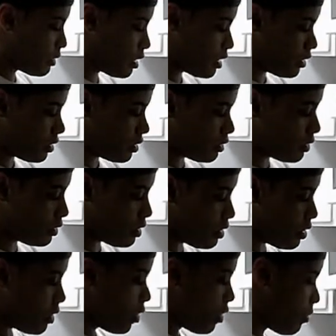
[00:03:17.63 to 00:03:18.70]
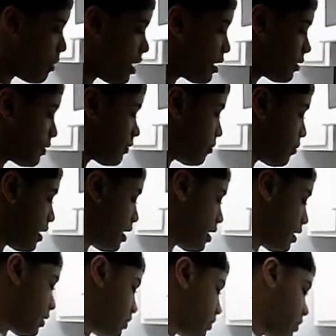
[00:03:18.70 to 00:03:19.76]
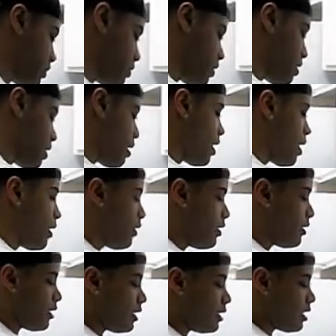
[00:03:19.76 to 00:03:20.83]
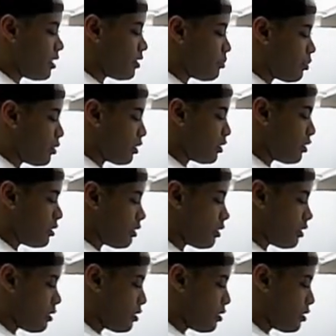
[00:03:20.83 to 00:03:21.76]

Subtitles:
my omegas for my eggs. I think they taste pretty good.